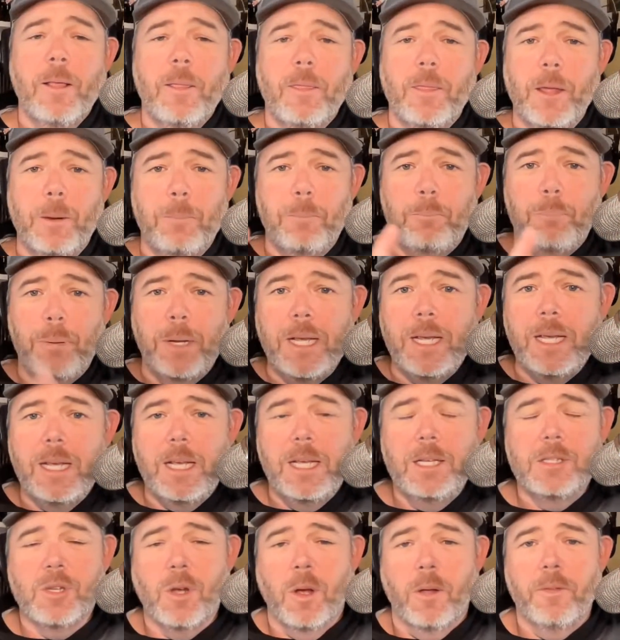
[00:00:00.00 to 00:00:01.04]
that B,
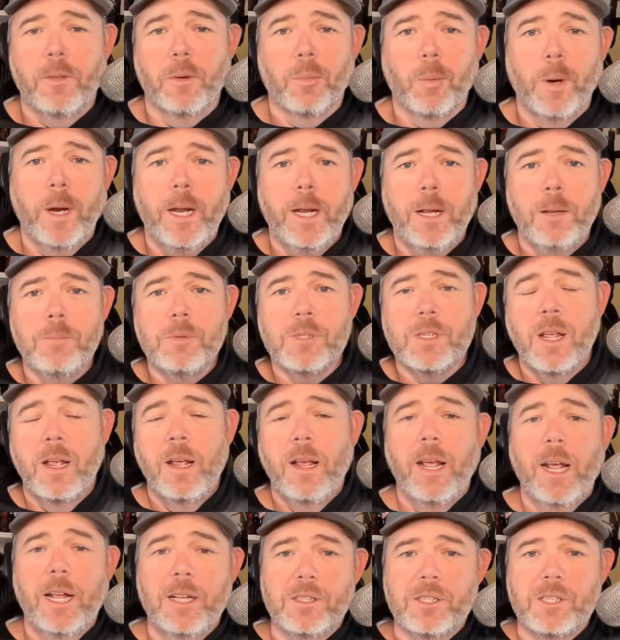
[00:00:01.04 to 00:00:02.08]
he's on the Rams,
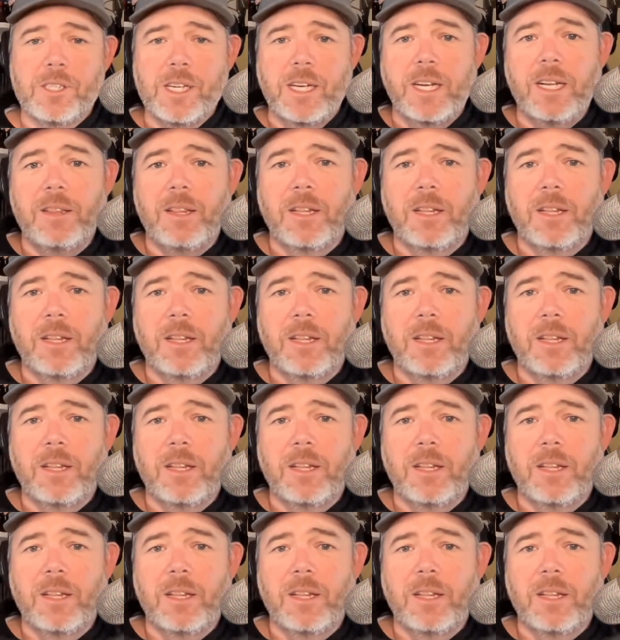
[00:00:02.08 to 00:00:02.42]
and C,